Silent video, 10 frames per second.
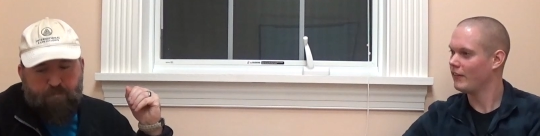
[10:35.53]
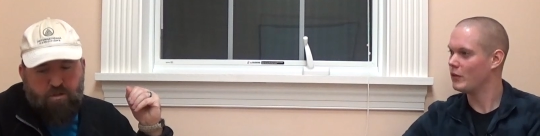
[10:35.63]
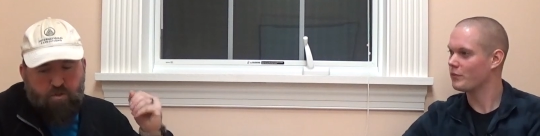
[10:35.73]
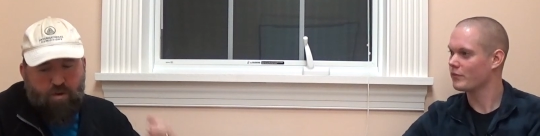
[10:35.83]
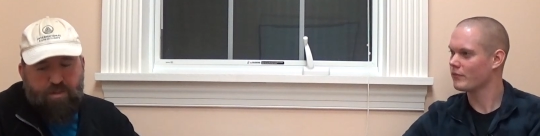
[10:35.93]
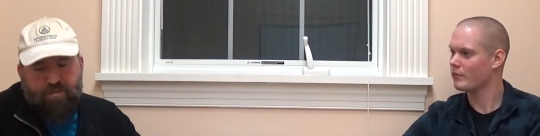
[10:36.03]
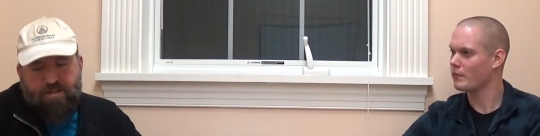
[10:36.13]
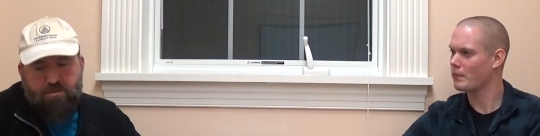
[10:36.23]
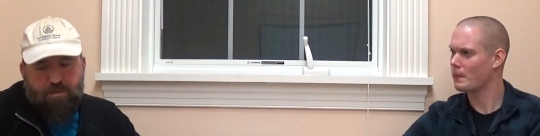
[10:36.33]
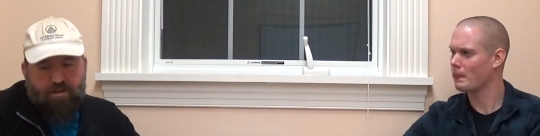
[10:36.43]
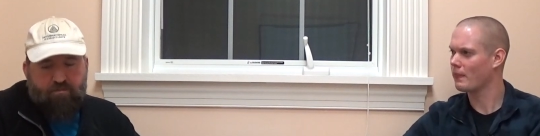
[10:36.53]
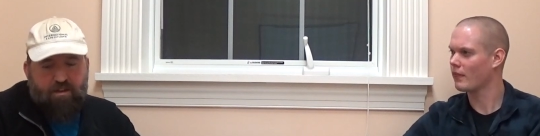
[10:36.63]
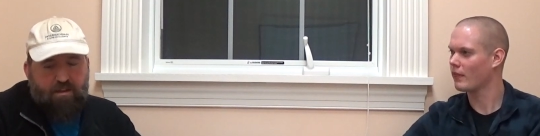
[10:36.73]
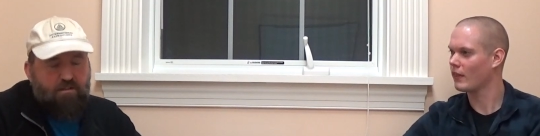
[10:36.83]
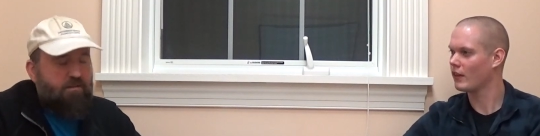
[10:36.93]
Speaker 1: So I think that's a big
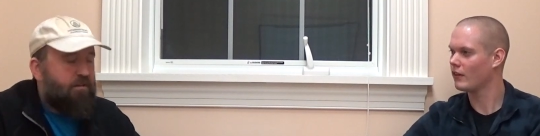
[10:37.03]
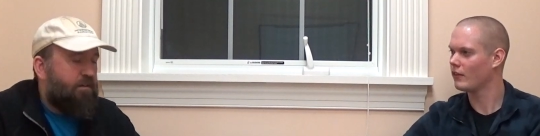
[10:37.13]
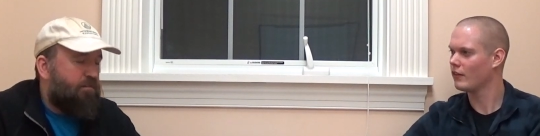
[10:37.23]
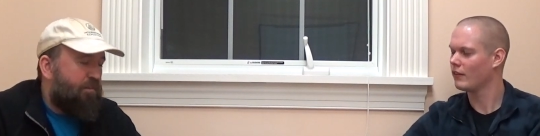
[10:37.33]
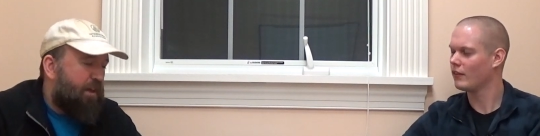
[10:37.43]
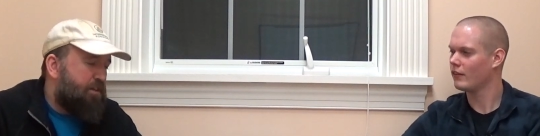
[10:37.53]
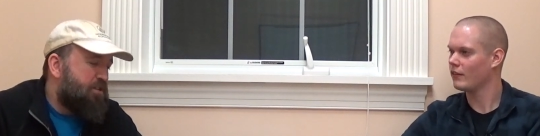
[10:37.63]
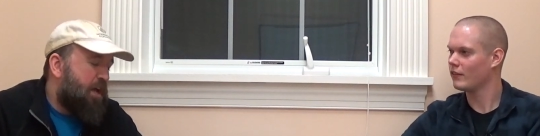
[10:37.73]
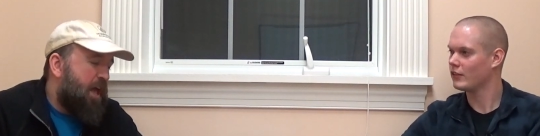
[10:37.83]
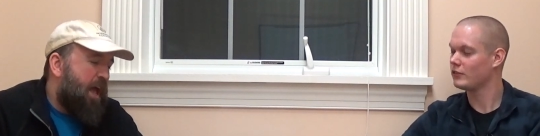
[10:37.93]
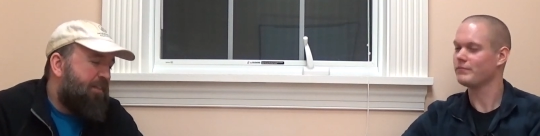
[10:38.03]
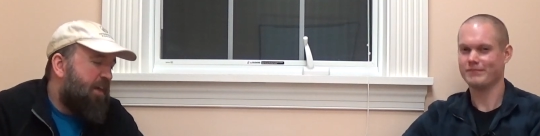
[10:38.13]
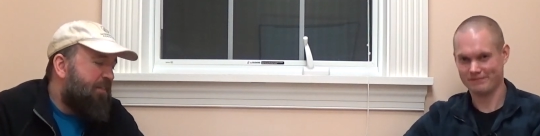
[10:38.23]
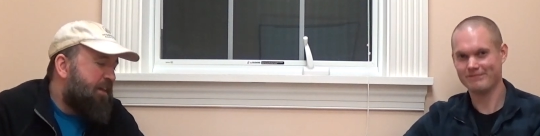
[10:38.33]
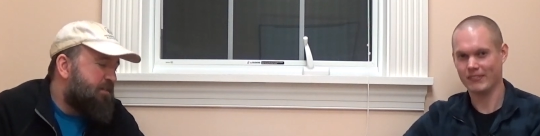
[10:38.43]
advantage.
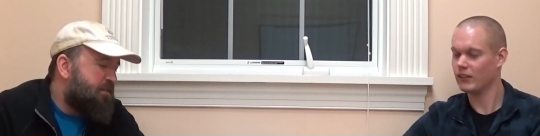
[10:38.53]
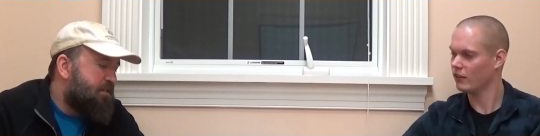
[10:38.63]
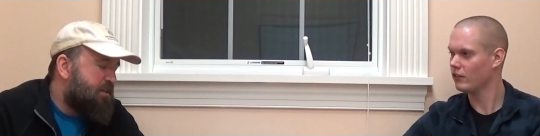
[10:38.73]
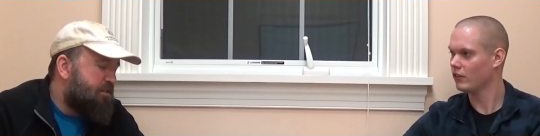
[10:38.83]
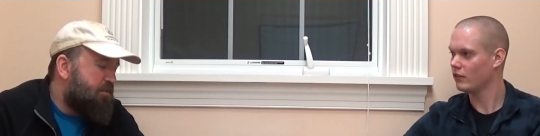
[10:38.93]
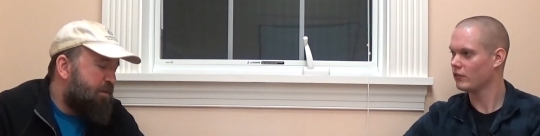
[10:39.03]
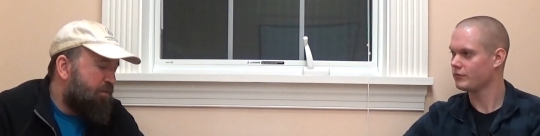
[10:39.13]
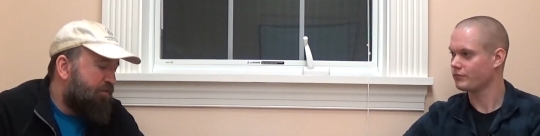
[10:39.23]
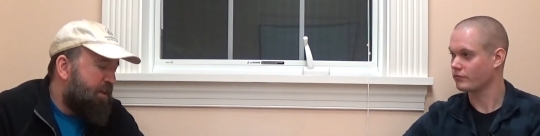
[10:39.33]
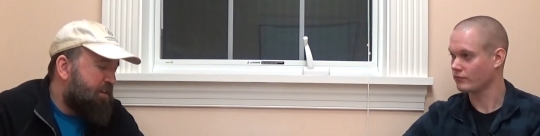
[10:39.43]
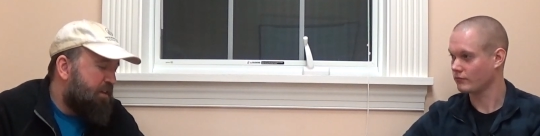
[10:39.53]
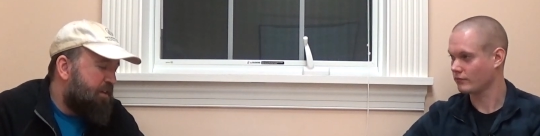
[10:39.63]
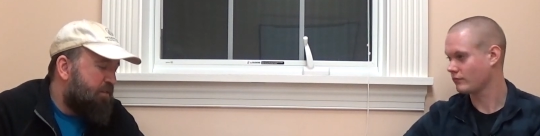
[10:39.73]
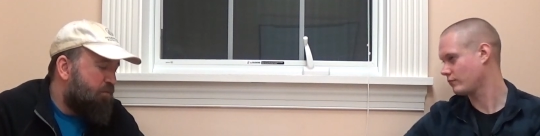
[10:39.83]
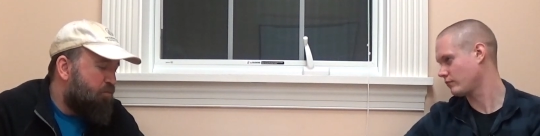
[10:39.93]
And that tends to be
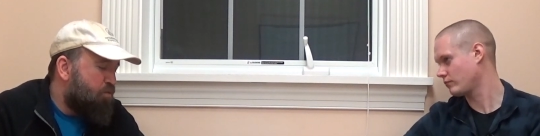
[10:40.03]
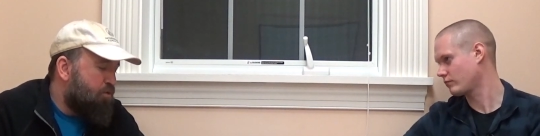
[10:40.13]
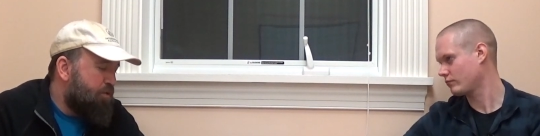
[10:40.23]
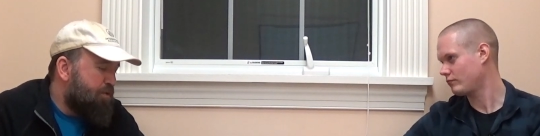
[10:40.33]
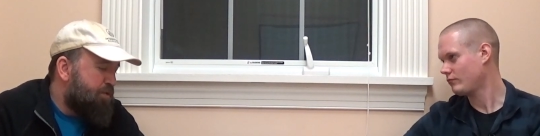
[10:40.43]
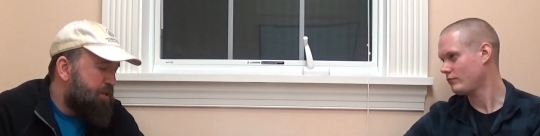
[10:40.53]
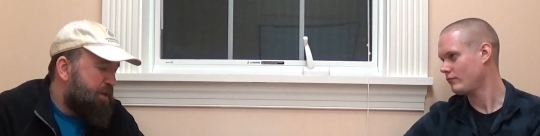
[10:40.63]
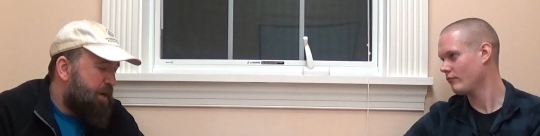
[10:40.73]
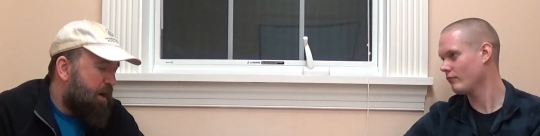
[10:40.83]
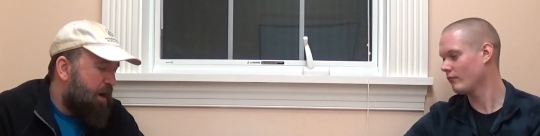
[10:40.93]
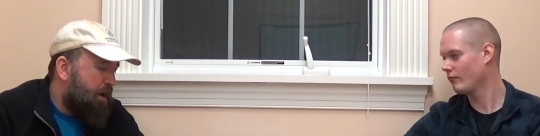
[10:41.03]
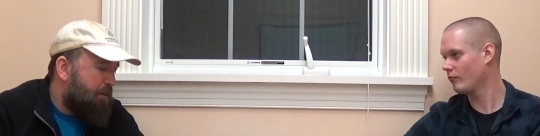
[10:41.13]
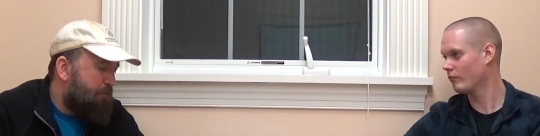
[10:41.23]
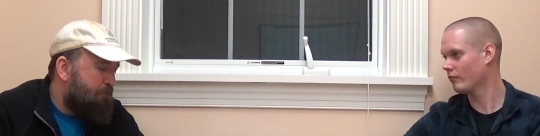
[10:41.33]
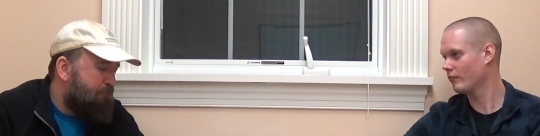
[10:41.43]
reflected in the rules,
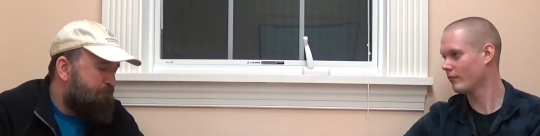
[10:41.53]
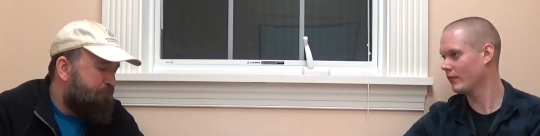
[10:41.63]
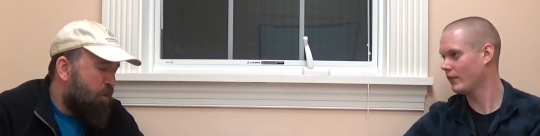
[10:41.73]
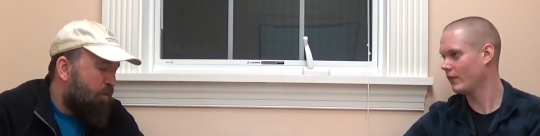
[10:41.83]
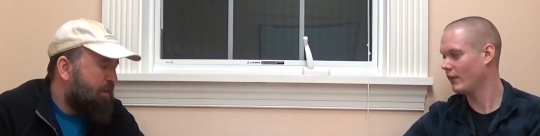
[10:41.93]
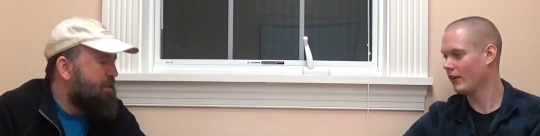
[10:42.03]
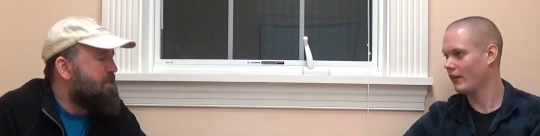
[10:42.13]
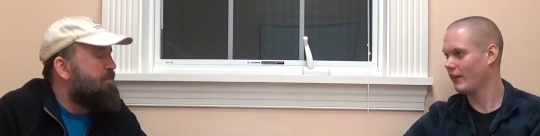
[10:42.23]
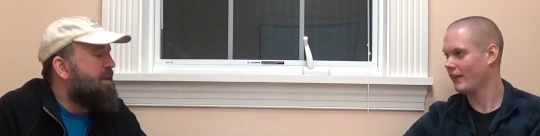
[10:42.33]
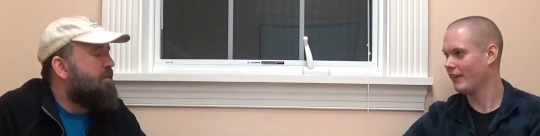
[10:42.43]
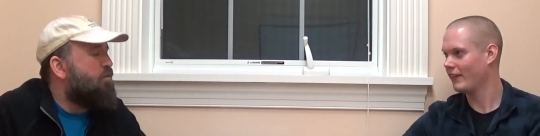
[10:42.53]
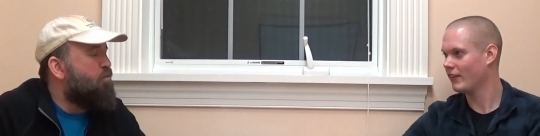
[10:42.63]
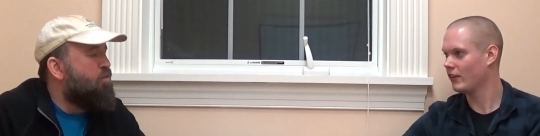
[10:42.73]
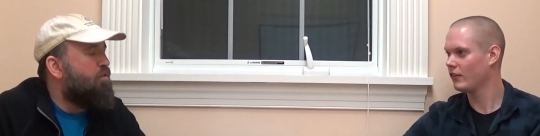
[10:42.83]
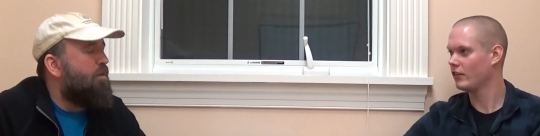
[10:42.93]
or at least the
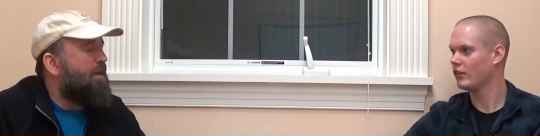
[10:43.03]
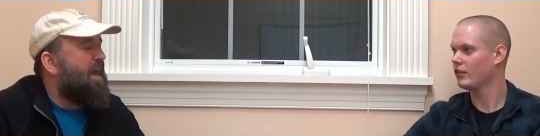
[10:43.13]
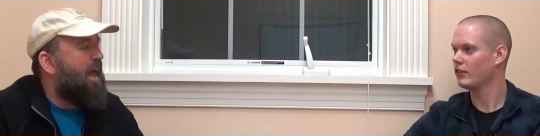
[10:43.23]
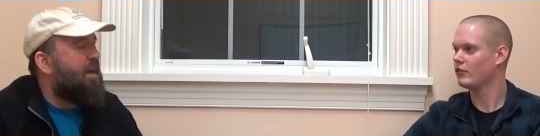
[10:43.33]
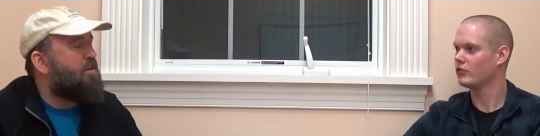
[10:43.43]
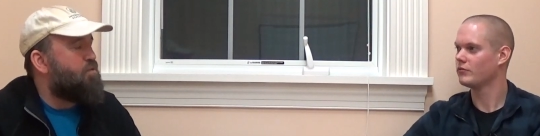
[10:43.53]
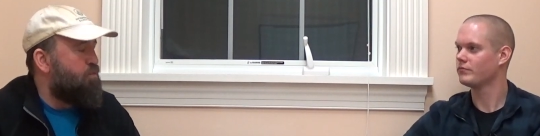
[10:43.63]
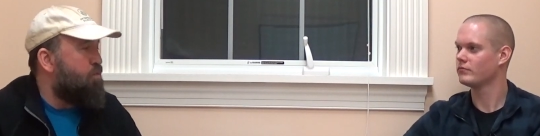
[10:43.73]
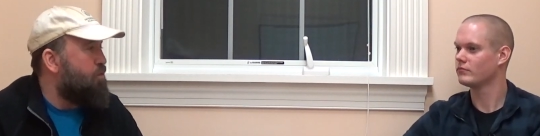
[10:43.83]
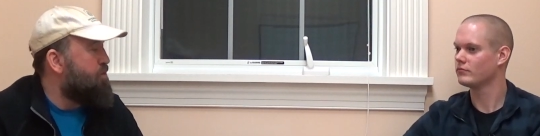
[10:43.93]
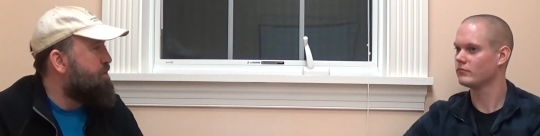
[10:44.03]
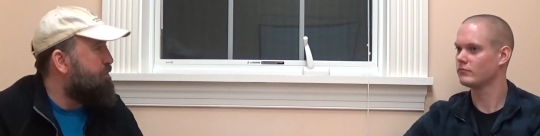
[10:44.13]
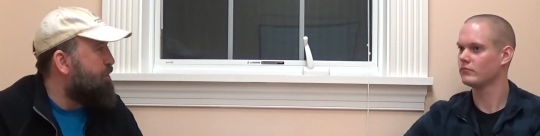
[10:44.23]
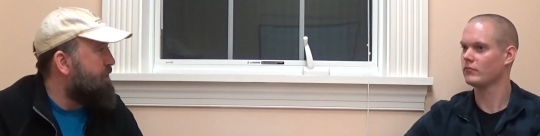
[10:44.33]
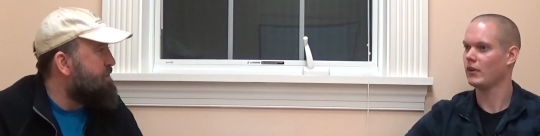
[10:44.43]
mechanics rules
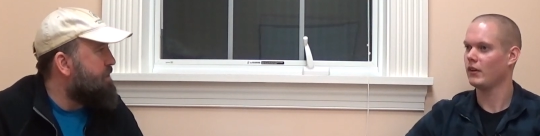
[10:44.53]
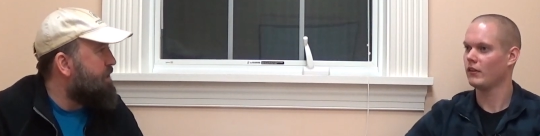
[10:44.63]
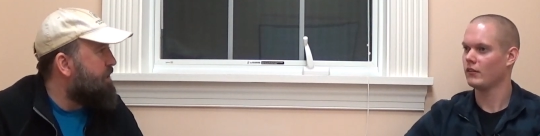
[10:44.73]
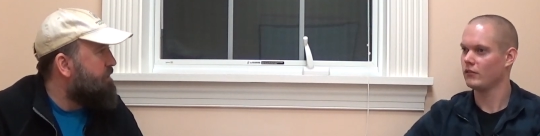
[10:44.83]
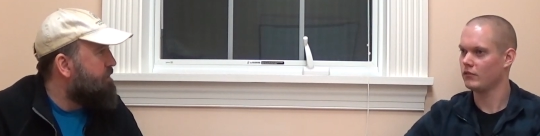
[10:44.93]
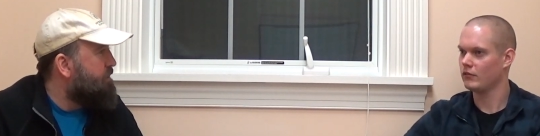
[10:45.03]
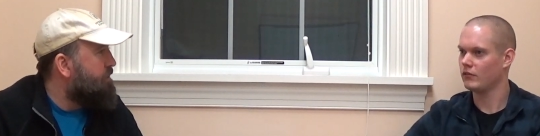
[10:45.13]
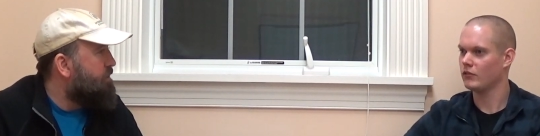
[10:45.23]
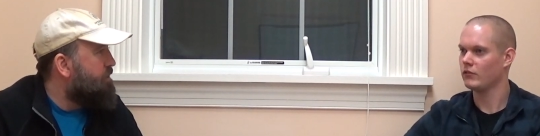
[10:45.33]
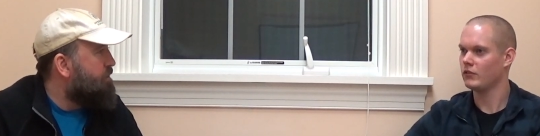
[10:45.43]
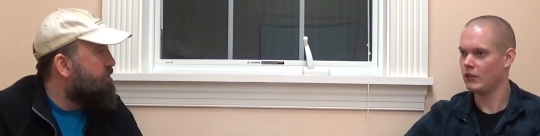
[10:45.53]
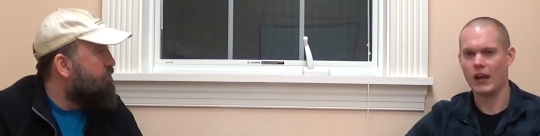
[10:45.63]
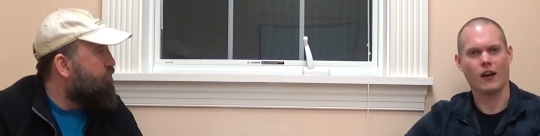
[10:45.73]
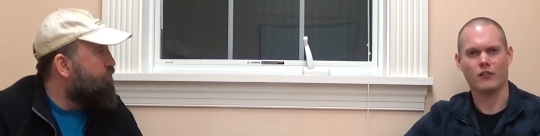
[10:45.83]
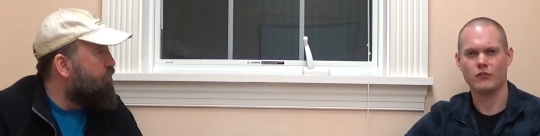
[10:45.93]
simplicity.
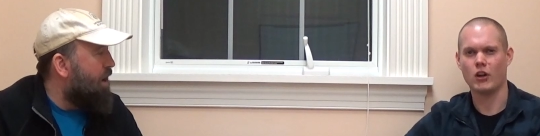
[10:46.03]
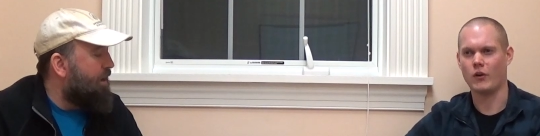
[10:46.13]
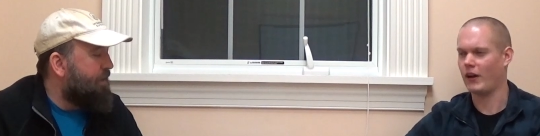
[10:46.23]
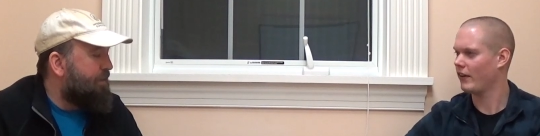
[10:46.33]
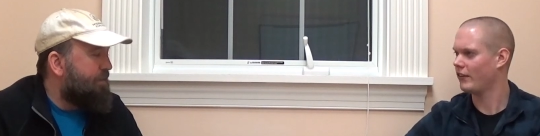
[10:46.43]
Yeah, right? No,